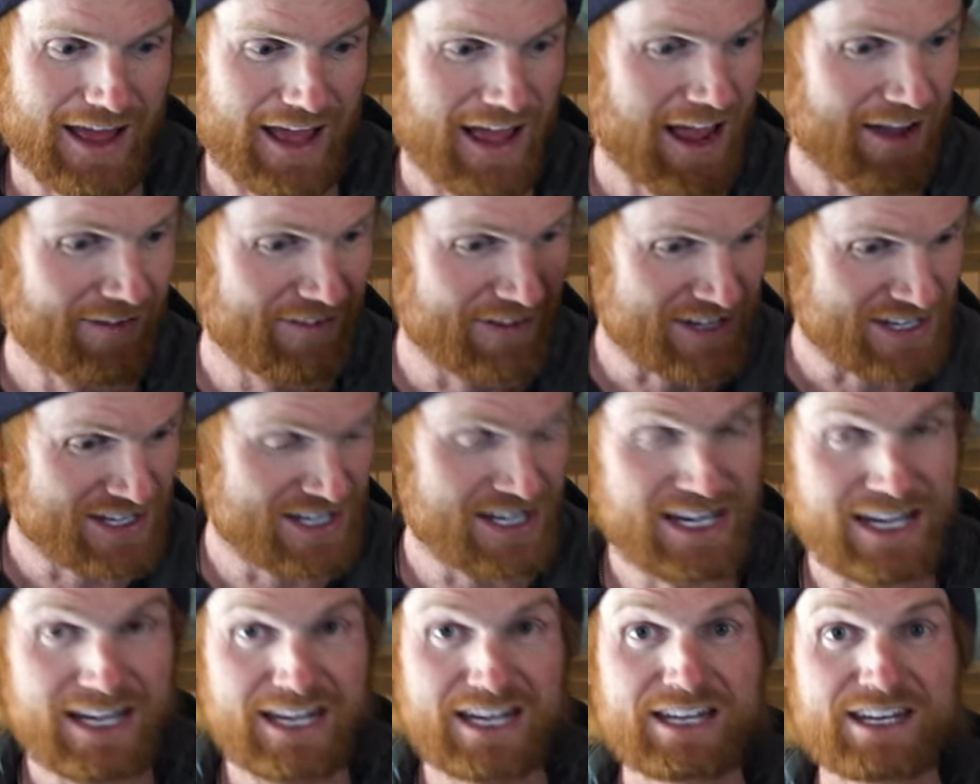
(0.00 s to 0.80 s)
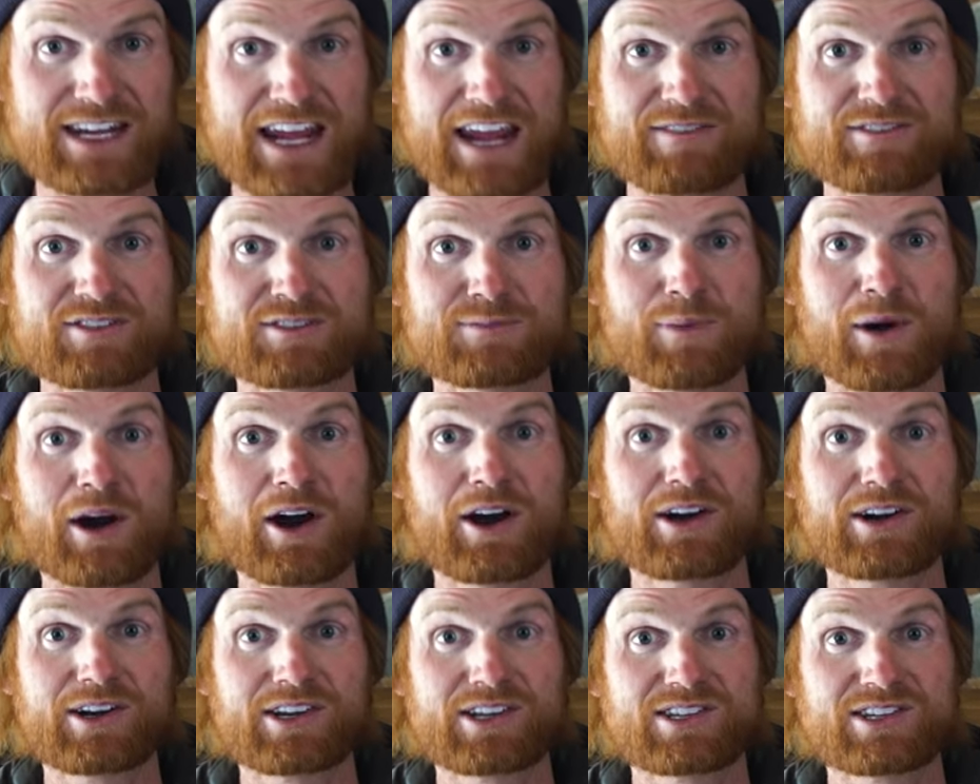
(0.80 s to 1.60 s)
Heavy D, Dave
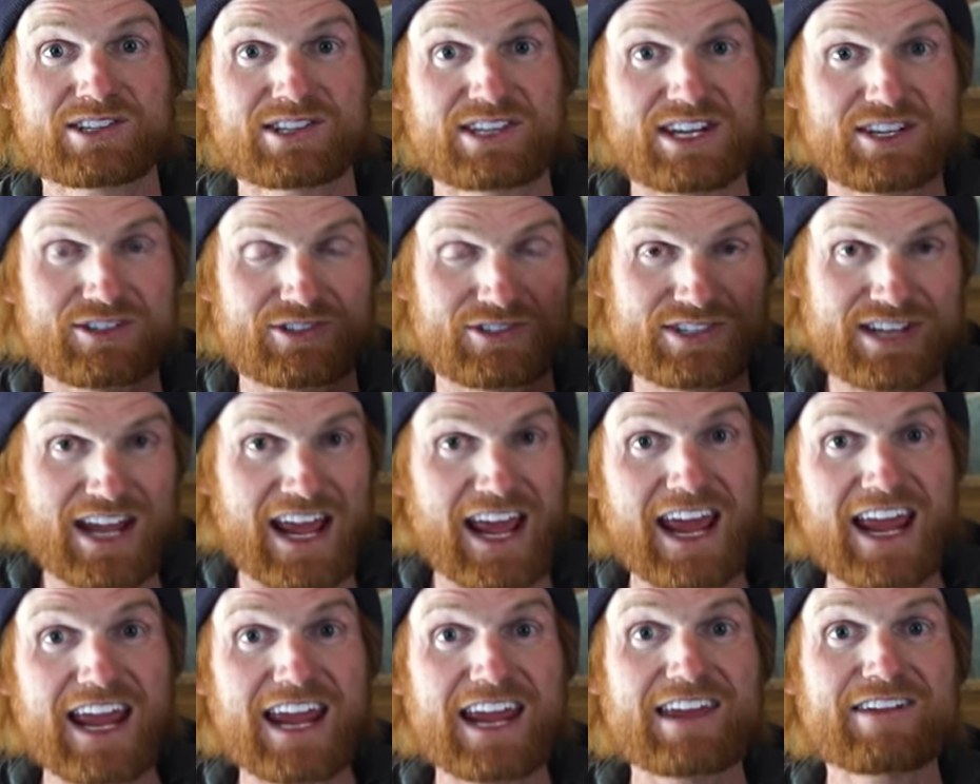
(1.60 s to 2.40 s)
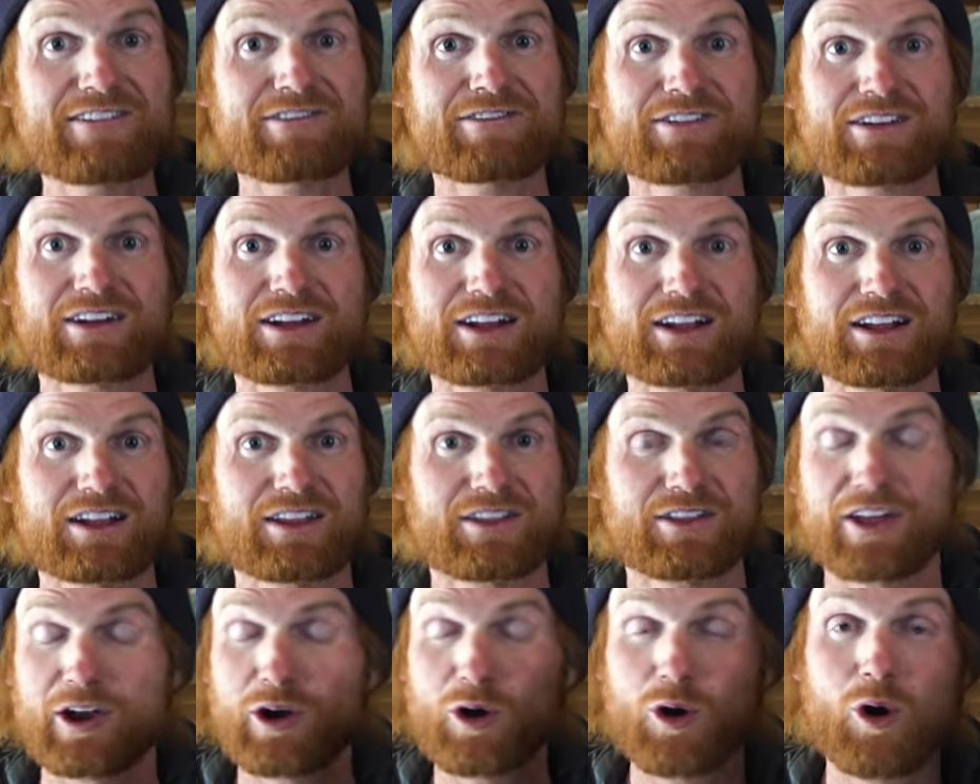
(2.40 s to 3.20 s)
Sparks, Diesel Dave,
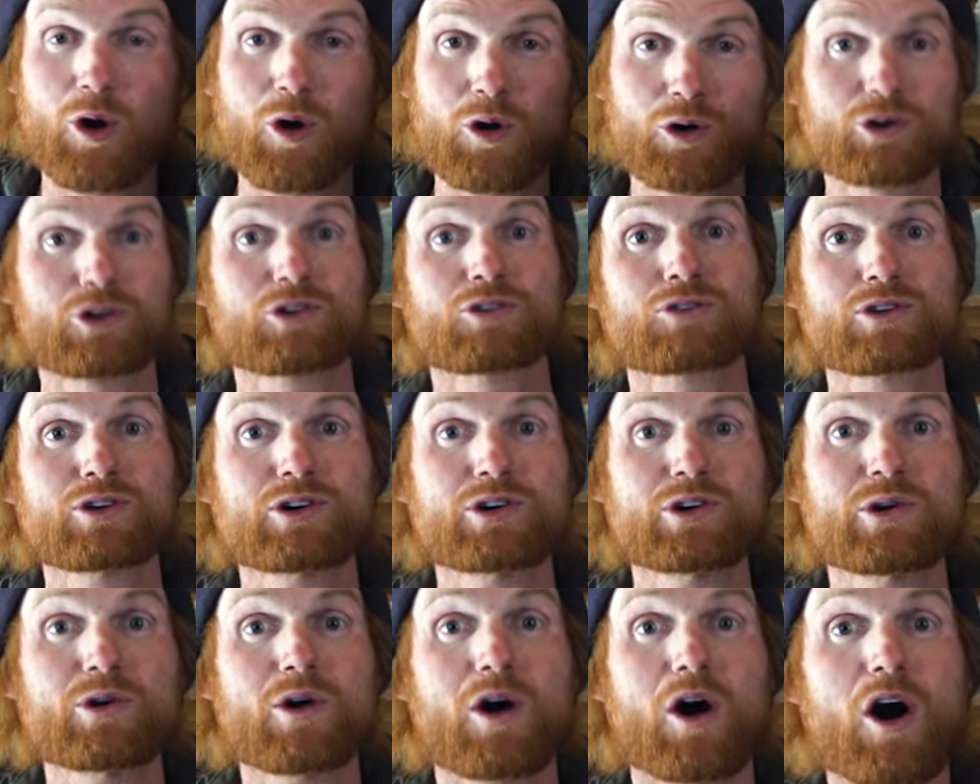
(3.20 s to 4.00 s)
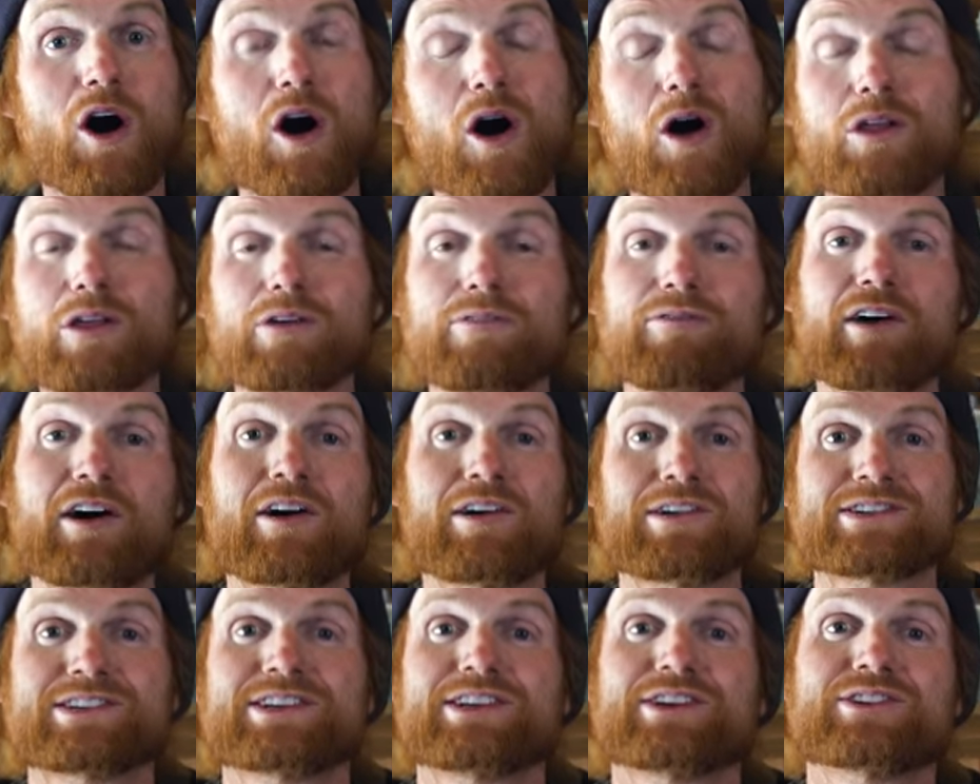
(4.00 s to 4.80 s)
their whole crew, all the
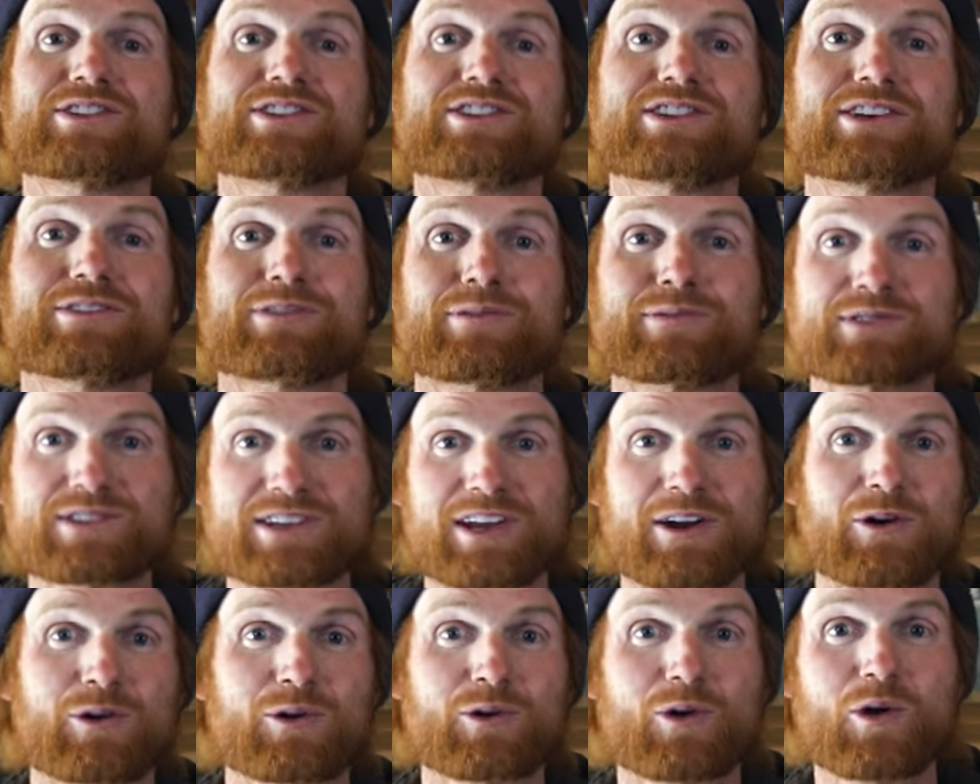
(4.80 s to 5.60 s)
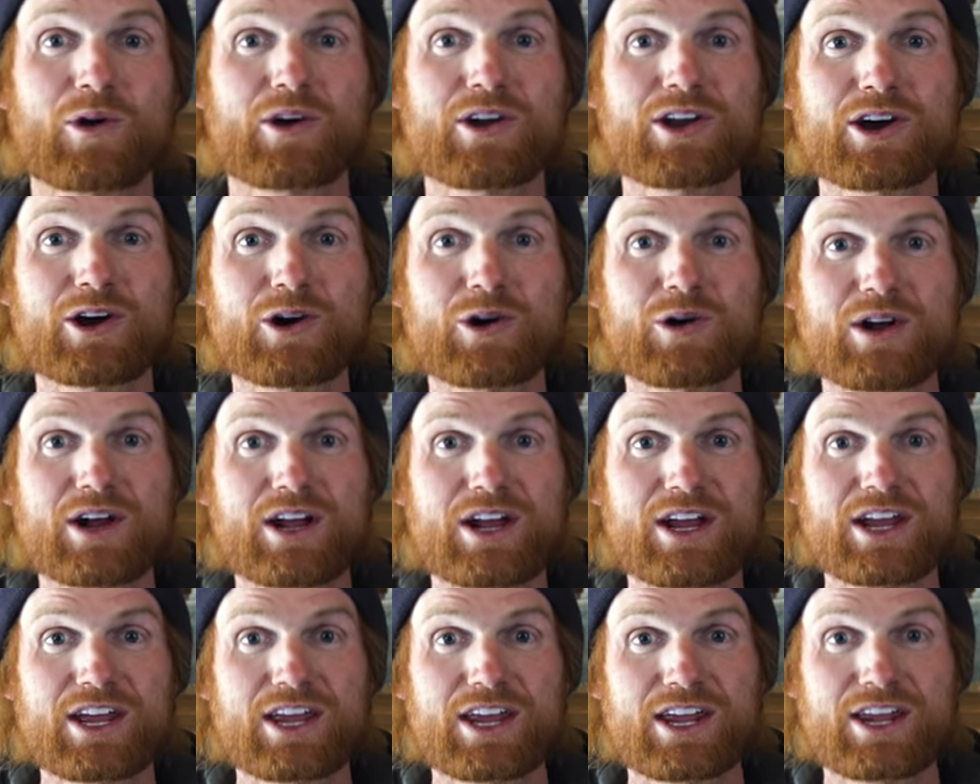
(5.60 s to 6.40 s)
volunteers here from Cerro Gordo,
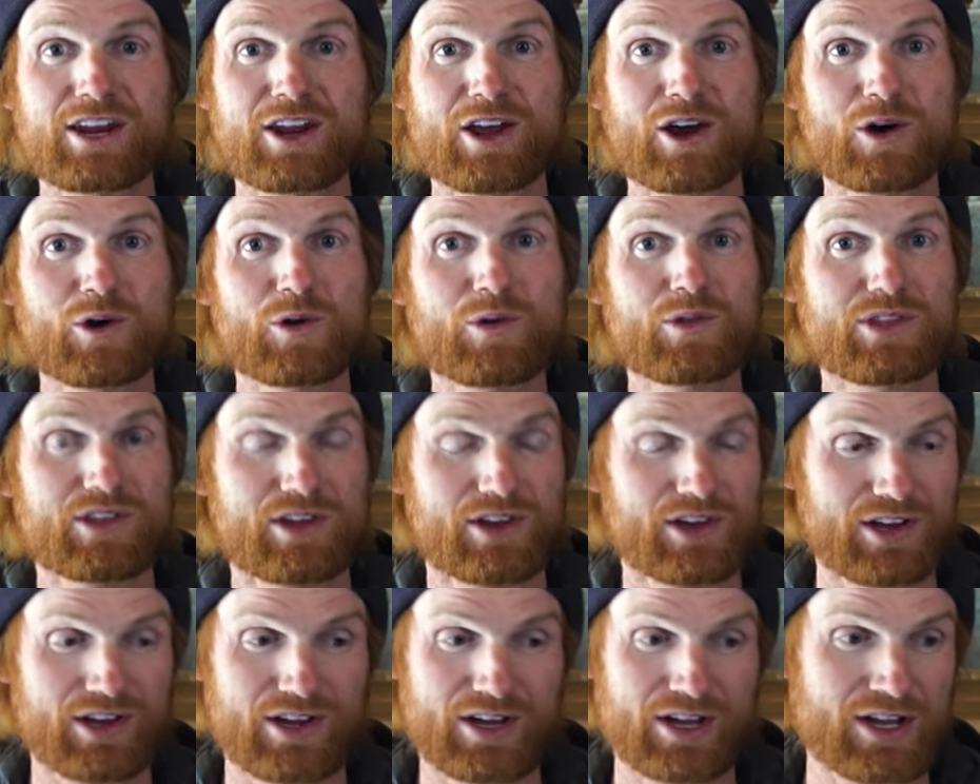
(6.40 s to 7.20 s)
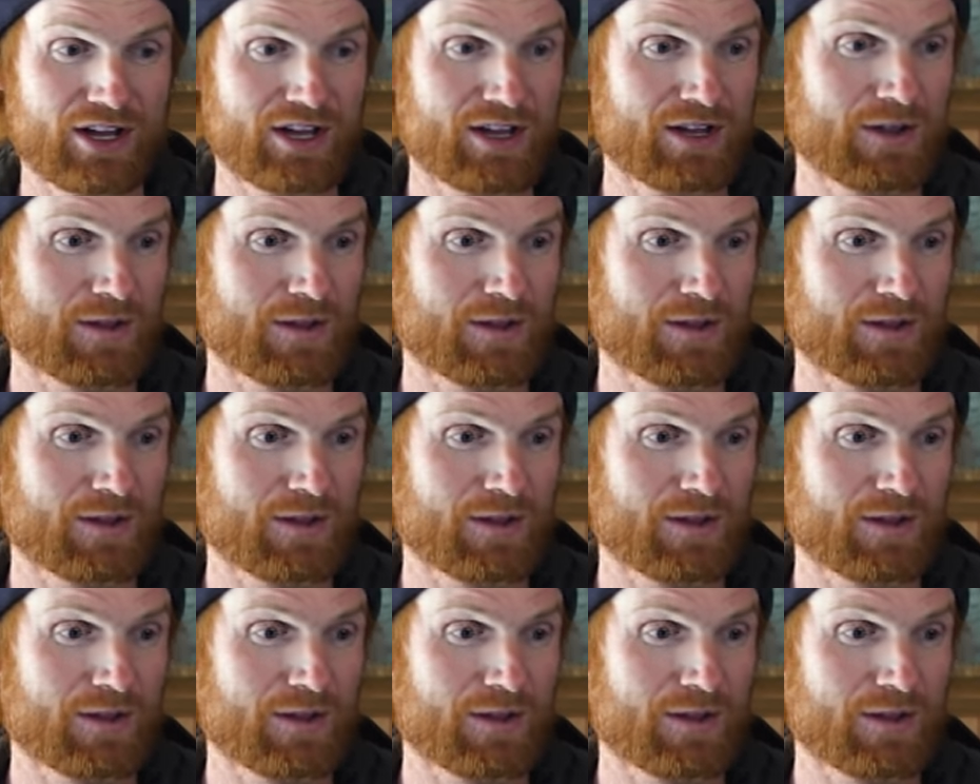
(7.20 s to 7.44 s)
you know, the